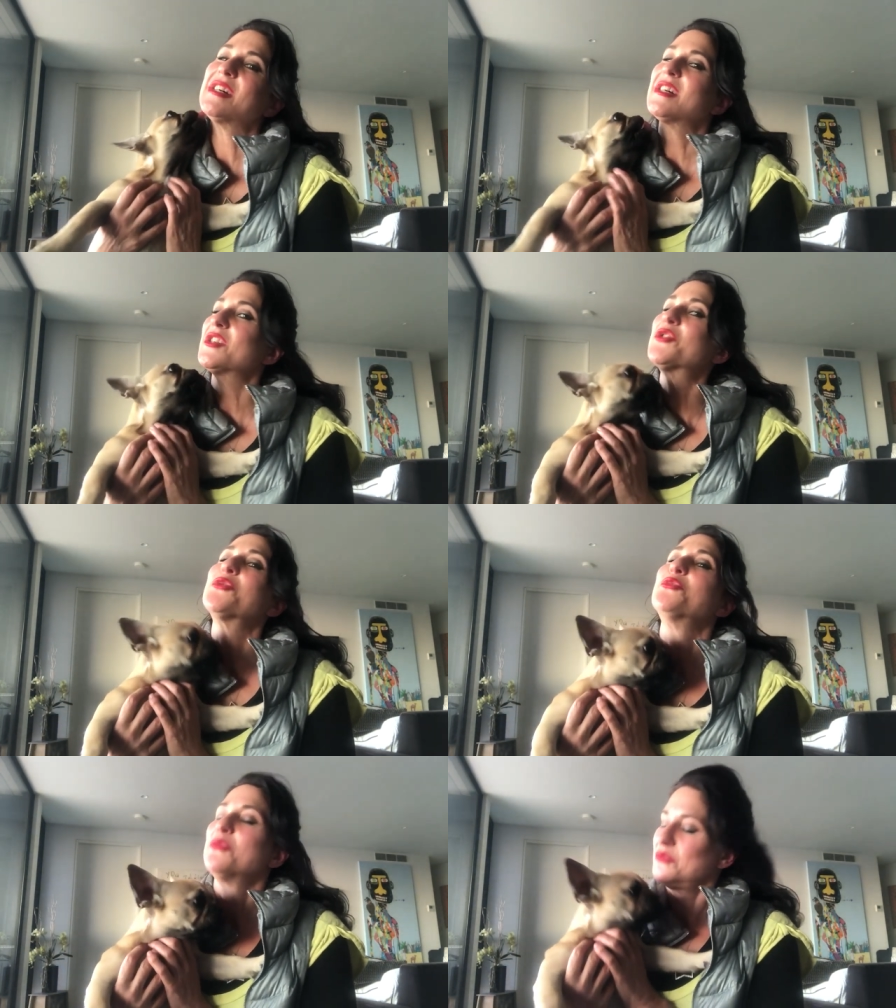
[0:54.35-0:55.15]
Aren't
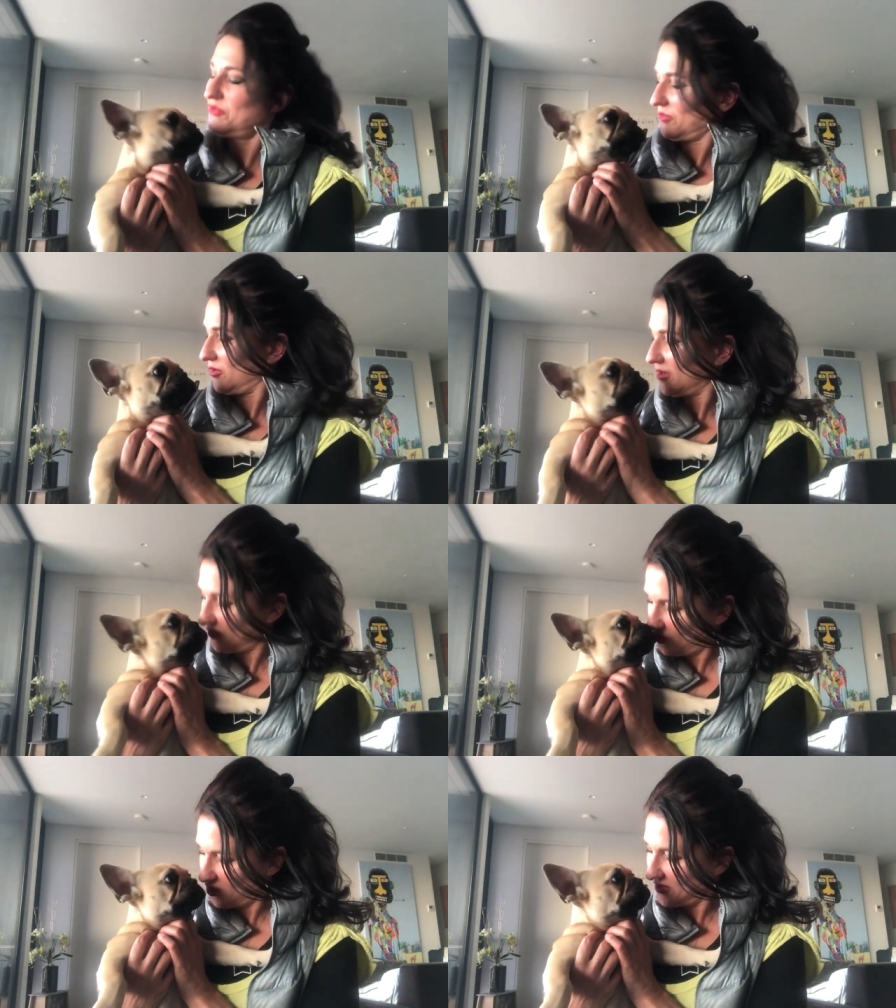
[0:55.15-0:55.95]
you?
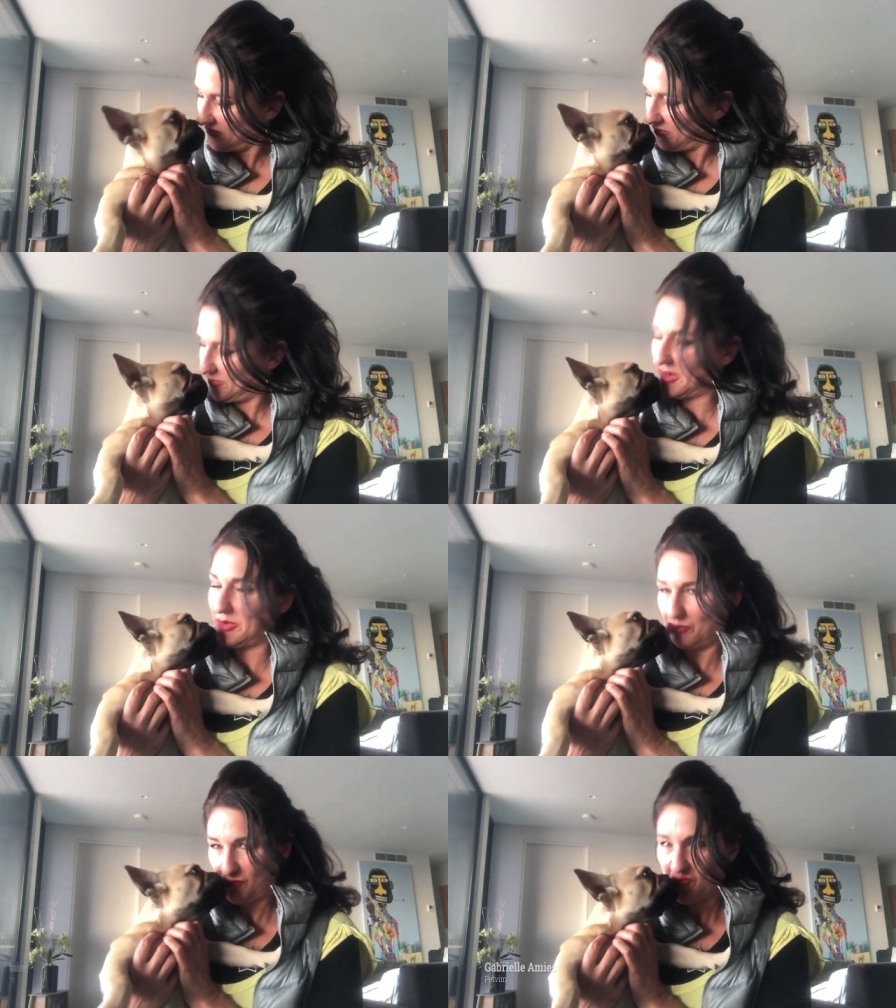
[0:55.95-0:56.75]
Worth every minute.